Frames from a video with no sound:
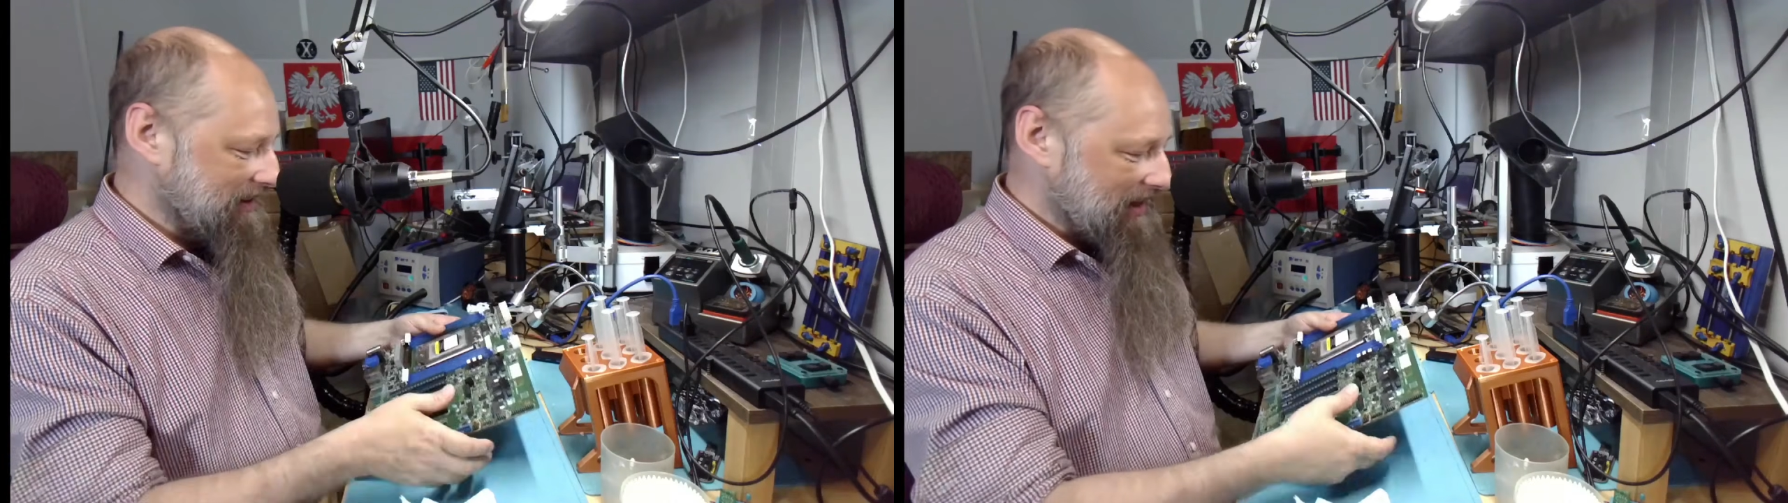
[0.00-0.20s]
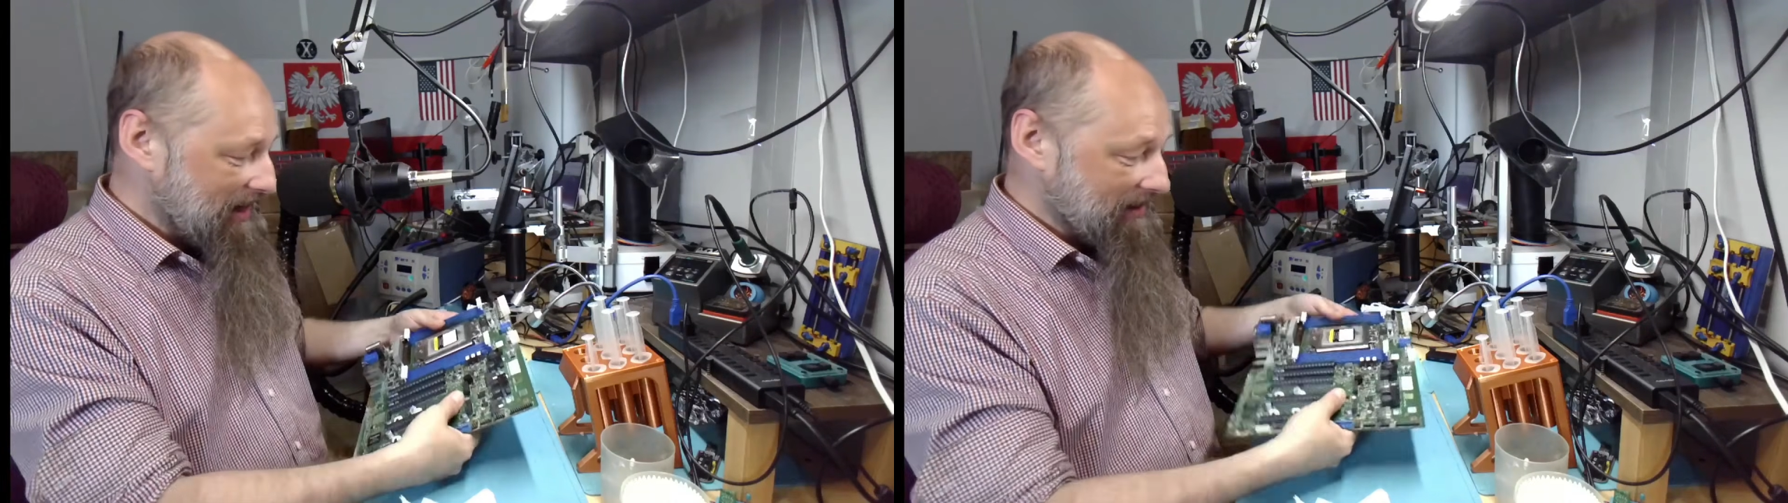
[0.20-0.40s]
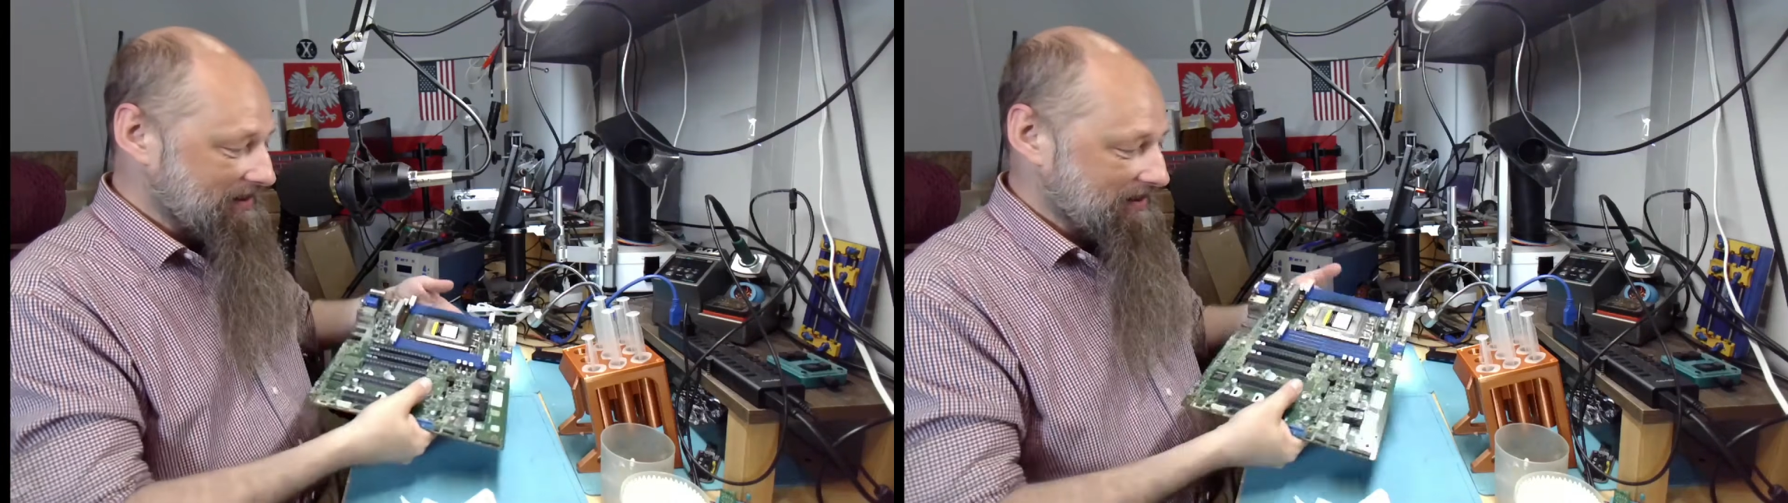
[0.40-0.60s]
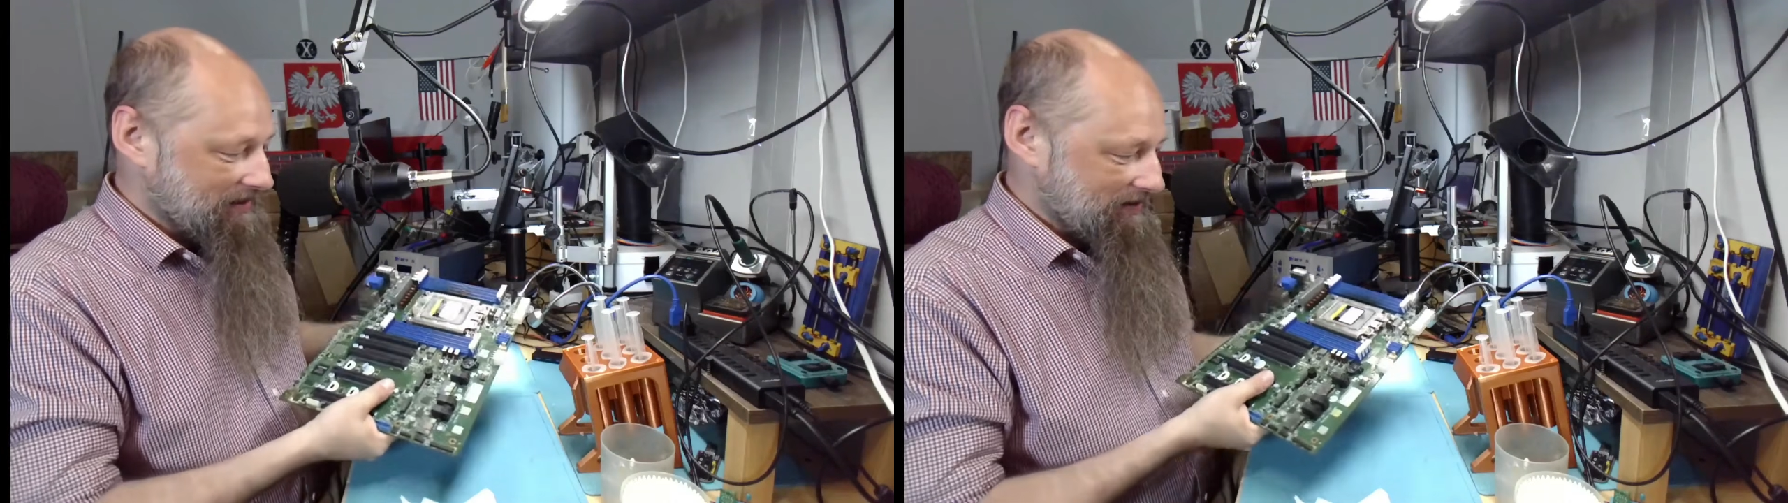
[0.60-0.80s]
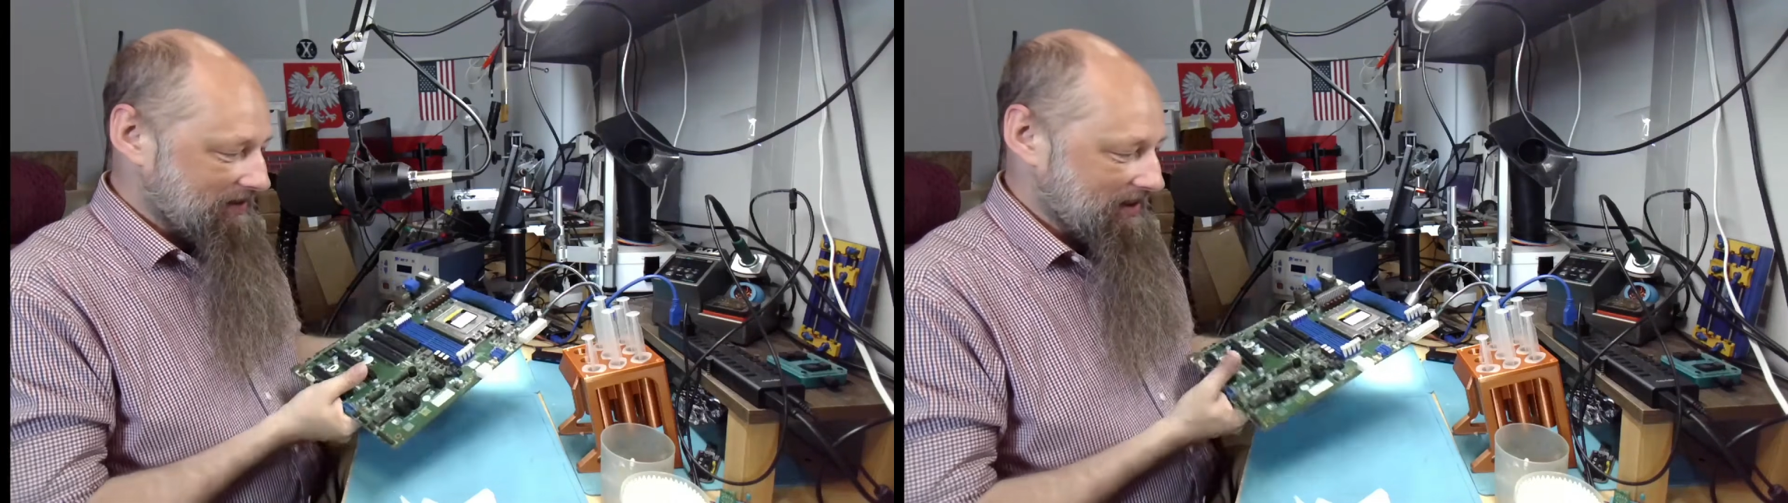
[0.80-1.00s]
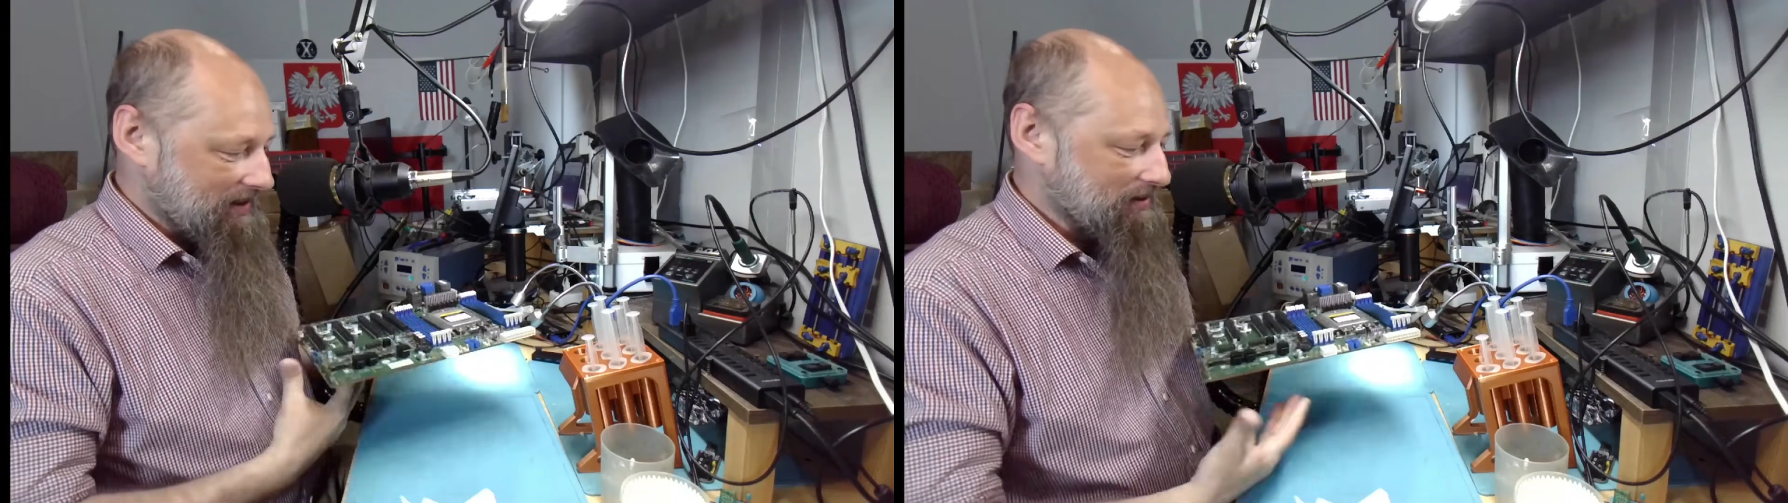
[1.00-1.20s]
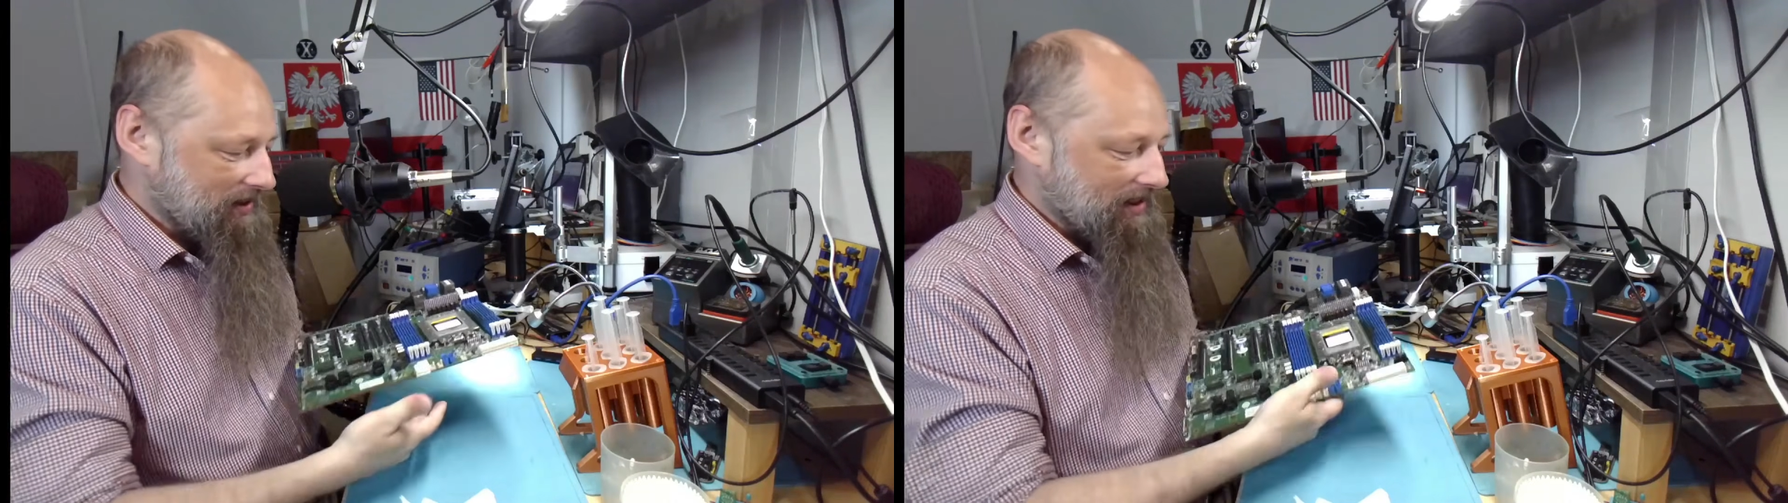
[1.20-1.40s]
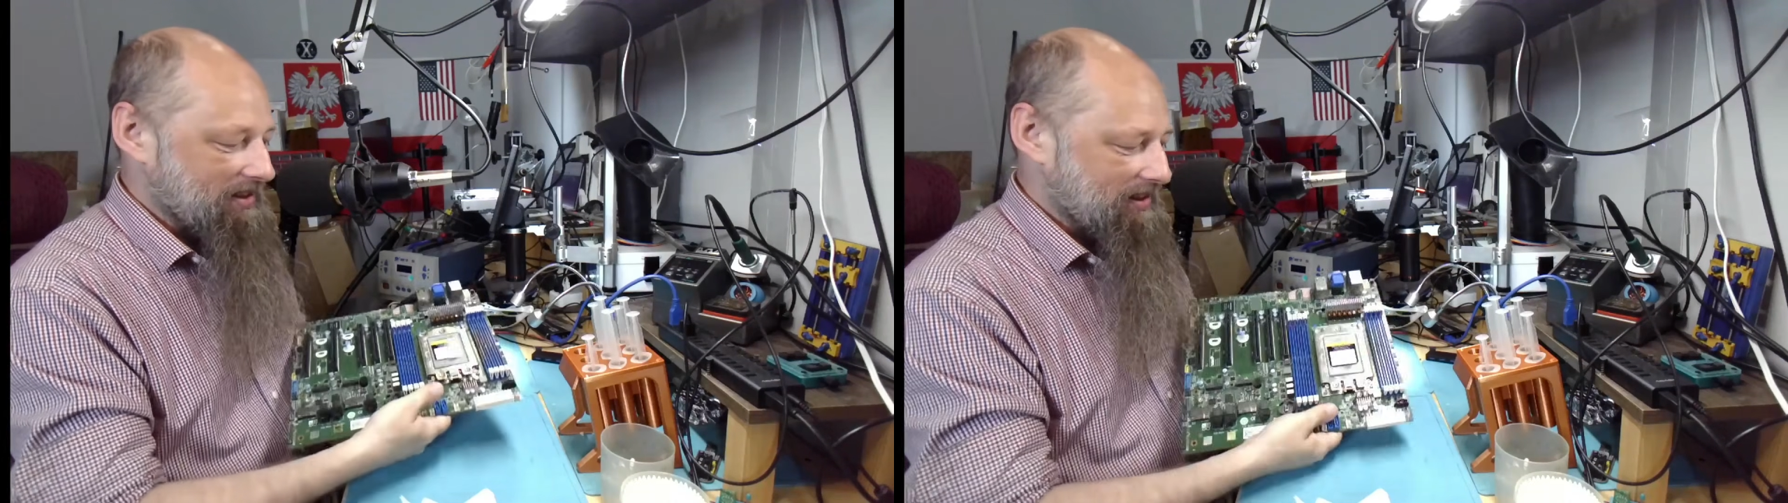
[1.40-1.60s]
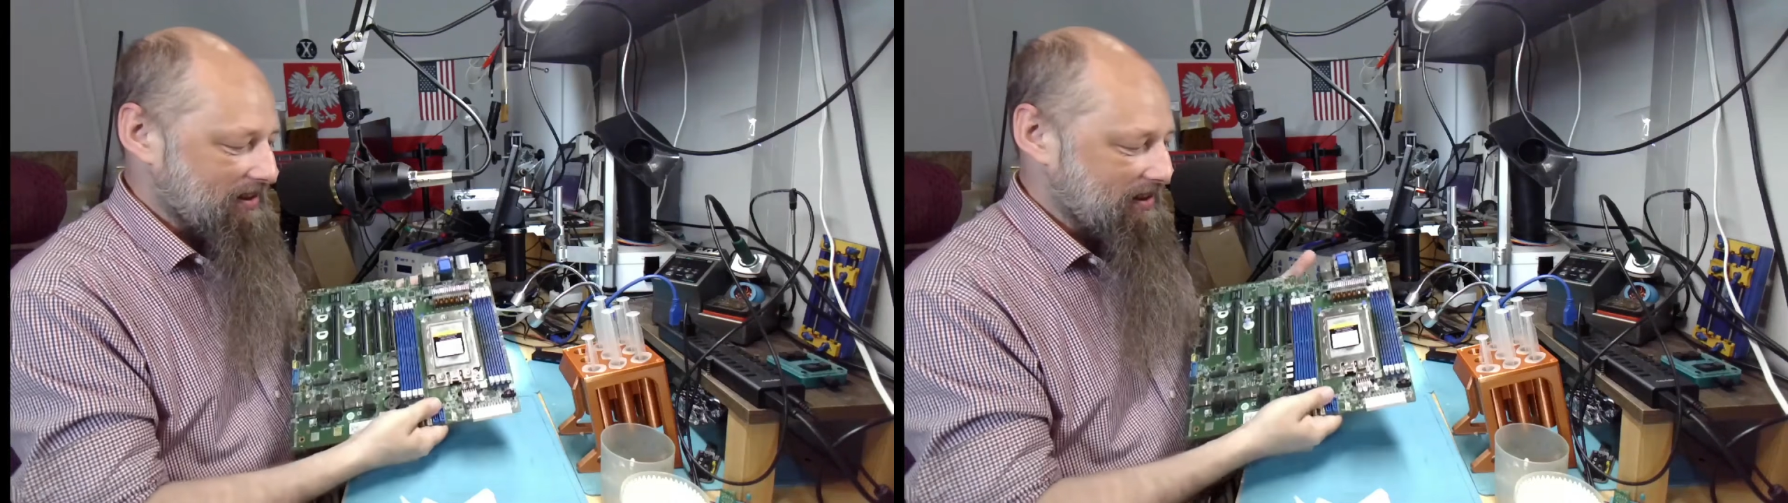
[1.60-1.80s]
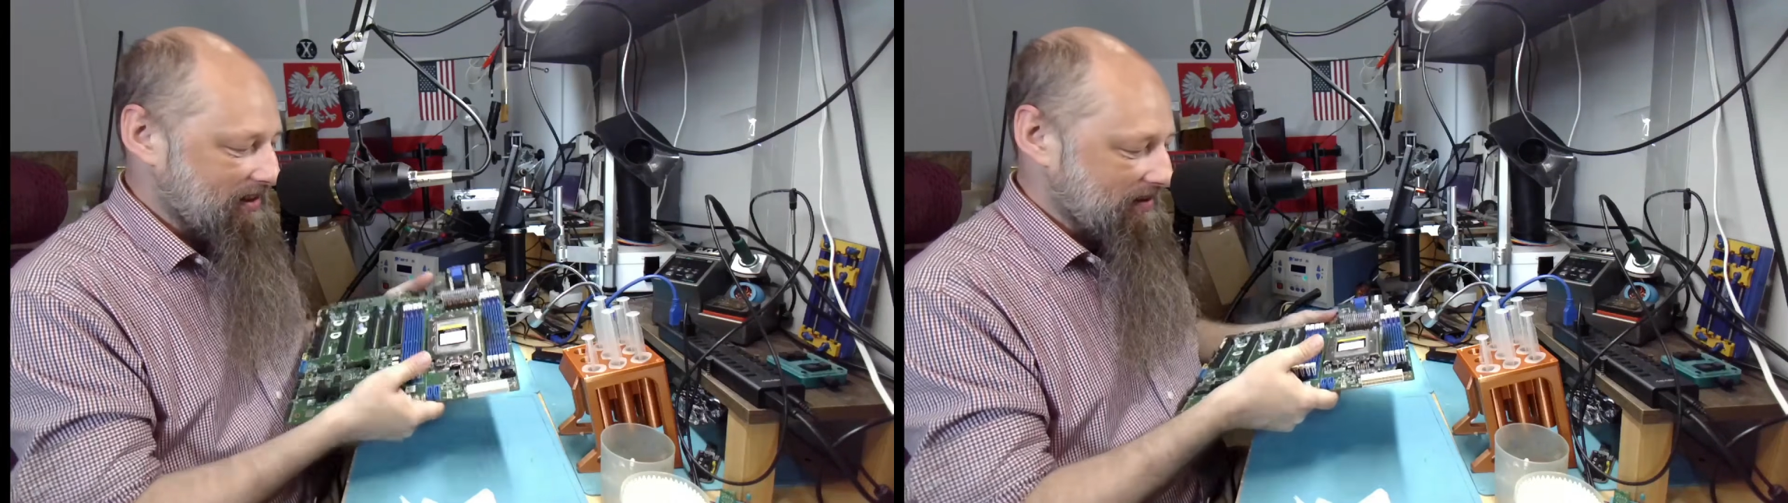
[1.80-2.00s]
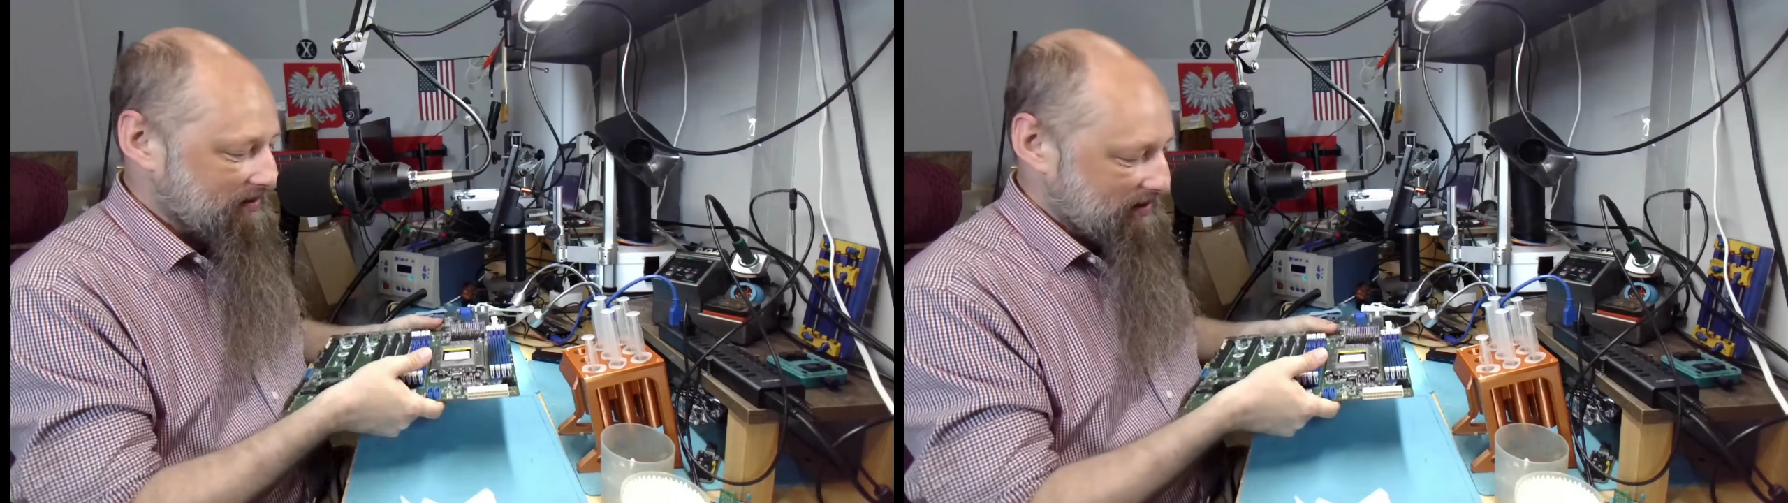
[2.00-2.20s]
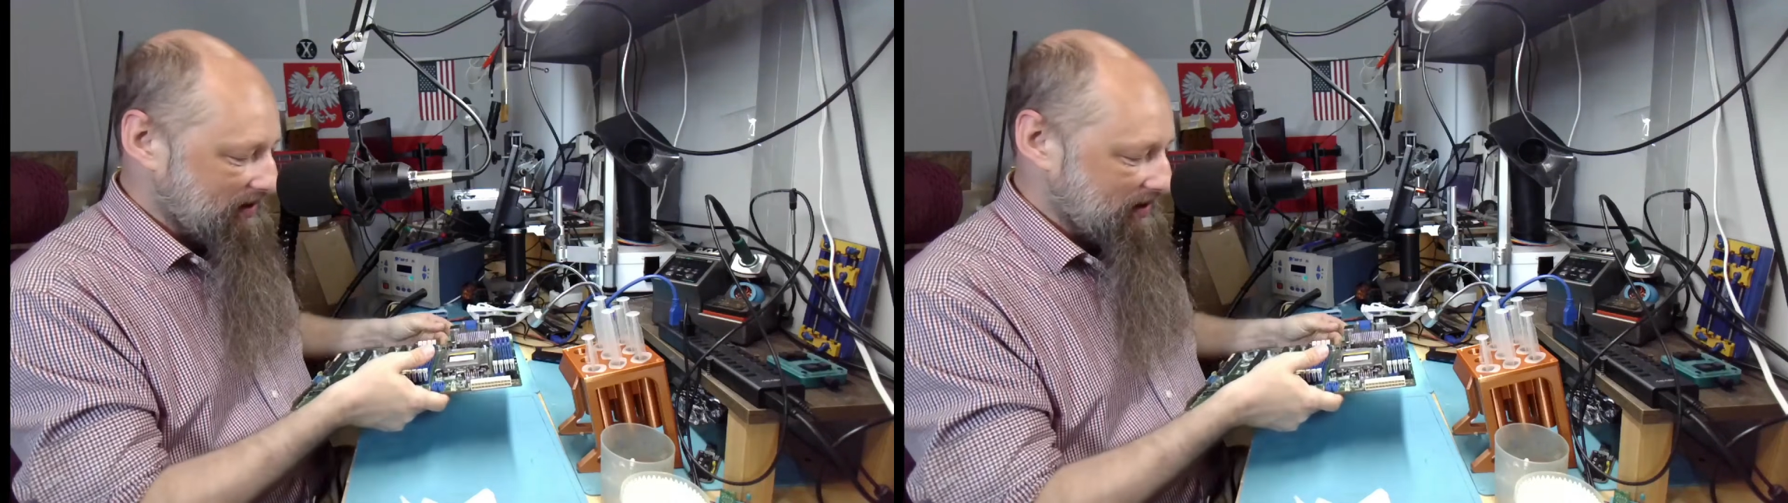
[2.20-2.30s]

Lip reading: and technically,